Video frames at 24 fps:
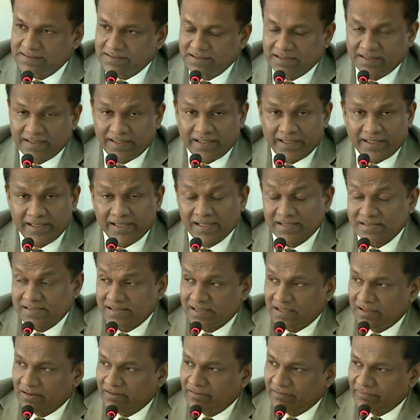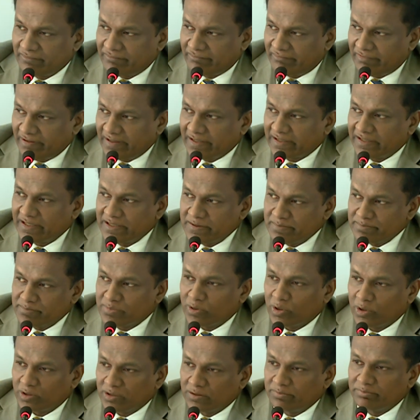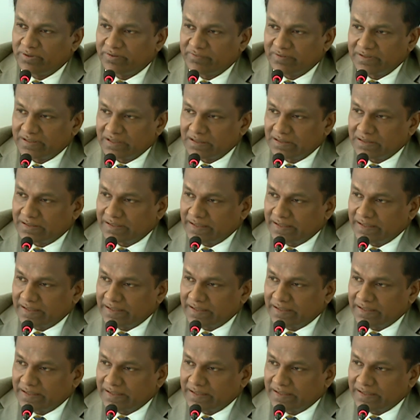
uh, he is a uh, very important pivotal